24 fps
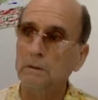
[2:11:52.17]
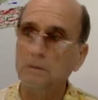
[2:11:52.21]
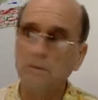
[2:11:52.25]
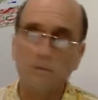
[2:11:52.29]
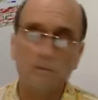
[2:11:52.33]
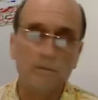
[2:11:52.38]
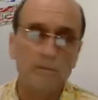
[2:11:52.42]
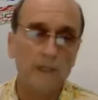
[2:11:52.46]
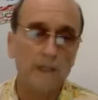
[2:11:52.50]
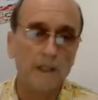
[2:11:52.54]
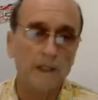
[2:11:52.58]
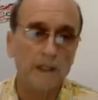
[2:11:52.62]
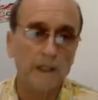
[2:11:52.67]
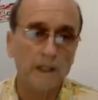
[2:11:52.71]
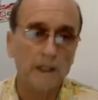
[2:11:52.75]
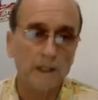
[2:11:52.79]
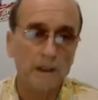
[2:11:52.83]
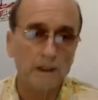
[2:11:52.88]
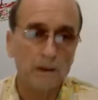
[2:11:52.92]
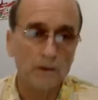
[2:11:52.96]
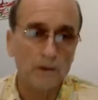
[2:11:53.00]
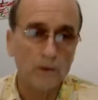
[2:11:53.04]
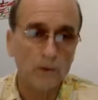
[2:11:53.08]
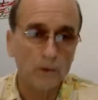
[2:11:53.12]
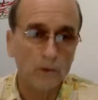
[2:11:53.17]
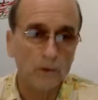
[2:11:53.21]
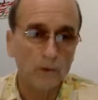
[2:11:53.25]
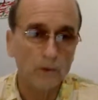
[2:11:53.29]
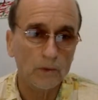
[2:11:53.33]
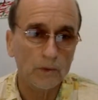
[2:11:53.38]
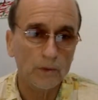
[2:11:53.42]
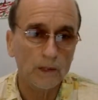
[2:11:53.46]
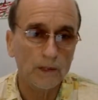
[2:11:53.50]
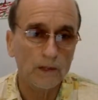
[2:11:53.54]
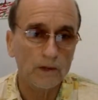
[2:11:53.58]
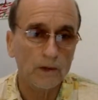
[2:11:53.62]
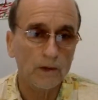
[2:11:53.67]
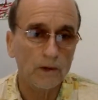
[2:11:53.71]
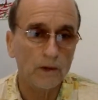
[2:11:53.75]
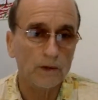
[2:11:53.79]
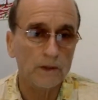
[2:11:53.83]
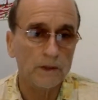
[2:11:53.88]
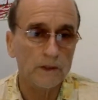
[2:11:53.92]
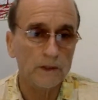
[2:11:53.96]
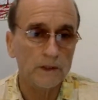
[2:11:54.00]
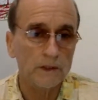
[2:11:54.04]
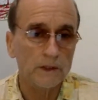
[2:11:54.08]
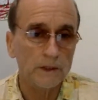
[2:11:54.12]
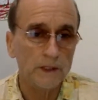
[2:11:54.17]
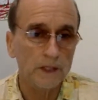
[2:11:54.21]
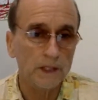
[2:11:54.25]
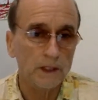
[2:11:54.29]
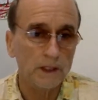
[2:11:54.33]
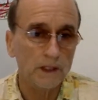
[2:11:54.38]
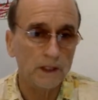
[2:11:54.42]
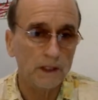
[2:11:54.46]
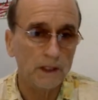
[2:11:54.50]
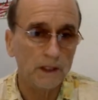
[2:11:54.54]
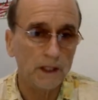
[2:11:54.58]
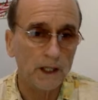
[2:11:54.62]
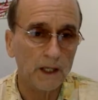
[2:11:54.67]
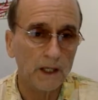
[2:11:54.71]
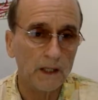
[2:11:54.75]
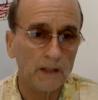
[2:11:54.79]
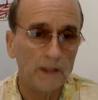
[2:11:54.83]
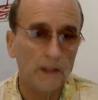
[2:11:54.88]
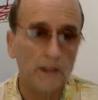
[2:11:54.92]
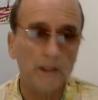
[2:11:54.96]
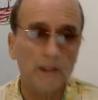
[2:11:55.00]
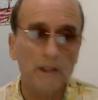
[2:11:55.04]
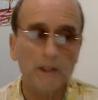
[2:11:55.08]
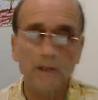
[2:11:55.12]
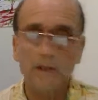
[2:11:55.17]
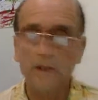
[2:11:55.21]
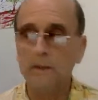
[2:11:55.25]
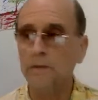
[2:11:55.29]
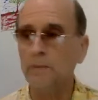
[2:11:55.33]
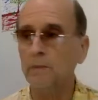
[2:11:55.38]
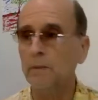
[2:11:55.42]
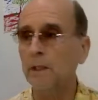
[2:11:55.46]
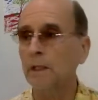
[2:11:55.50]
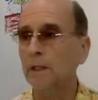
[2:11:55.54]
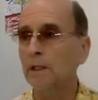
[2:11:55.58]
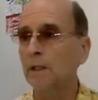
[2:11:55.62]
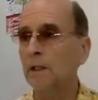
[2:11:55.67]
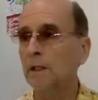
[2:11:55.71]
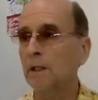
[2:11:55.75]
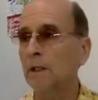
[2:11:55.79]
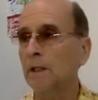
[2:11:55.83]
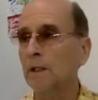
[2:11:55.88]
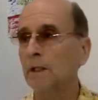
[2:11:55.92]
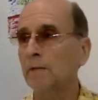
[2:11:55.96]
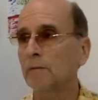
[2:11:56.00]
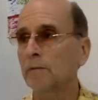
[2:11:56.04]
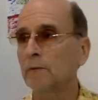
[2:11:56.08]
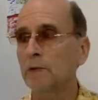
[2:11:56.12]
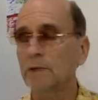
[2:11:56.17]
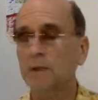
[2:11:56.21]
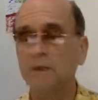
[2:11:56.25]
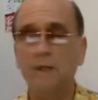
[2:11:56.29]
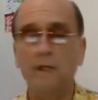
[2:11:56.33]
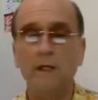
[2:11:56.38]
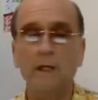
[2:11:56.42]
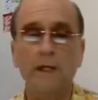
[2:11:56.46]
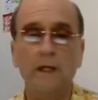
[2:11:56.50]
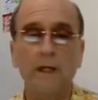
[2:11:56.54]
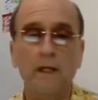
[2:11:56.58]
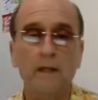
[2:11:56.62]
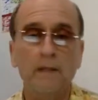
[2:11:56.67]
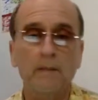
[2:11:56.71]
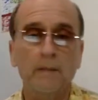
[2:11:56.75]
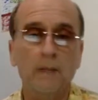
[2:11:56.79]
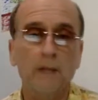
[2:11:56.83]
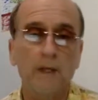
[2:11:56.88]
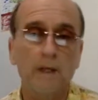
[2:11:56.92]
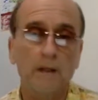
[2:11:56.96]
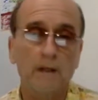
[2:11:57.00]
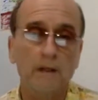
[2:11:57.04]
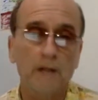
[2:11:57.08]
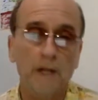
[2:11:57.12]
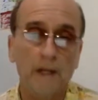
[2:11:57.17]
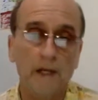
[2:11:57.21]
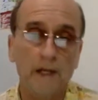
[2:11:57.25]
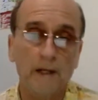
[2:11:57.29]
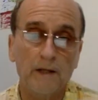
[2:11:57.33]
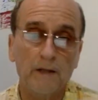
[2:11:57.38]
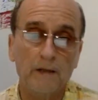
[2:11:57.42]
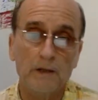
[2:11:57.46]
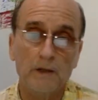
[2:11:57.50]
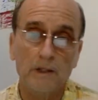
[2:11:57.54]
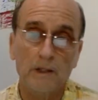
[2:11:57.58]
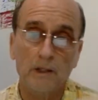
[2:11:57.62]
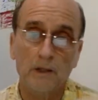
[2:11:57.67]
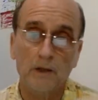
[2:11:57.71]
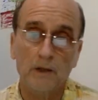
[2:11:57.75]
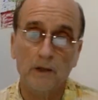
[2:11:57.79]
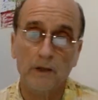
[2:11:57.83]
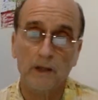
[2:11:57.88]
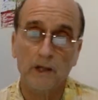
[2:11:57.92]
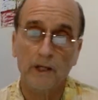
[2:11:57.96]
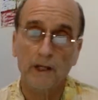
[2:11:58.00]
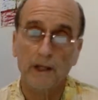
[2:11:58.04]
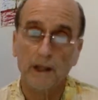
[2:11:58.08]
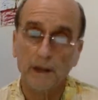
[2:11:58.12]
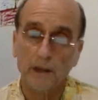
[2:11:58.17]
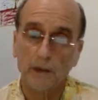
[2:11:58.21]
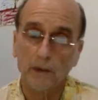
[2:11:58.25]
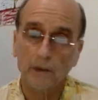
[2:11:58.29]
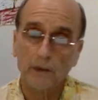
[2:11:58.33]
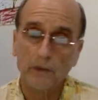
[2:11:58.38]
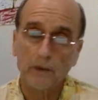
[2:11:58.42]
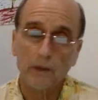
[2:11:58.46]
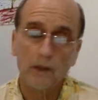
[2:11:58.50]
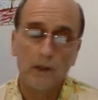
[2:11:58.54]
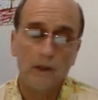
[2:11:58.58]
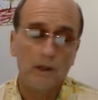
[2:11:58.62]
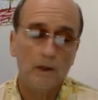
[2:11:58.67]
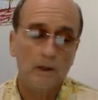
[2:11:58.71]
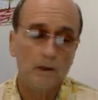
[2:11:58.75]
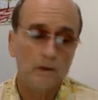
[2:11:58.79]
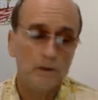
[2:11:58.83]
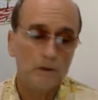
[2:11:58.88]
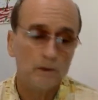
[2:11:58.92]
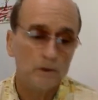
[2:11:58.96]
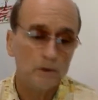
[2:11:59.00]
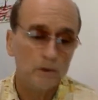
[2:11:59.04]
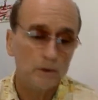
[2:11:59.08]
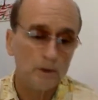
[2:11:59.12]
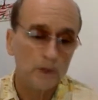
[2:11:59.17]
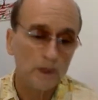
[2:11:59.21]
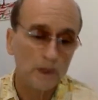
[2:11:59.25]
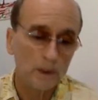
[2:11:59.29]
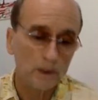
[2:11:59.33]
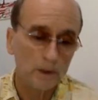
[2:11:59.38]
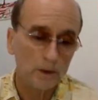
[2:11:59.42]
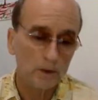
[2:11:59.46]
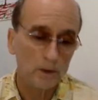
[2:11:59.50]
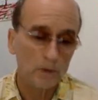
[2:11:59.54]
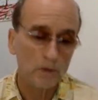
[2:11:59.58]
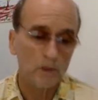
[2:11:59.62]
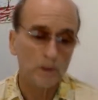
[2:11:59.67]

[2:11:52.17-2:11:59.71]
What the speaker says: may not know about all these technicalities and may not have the time, the energy, or the health to do it. You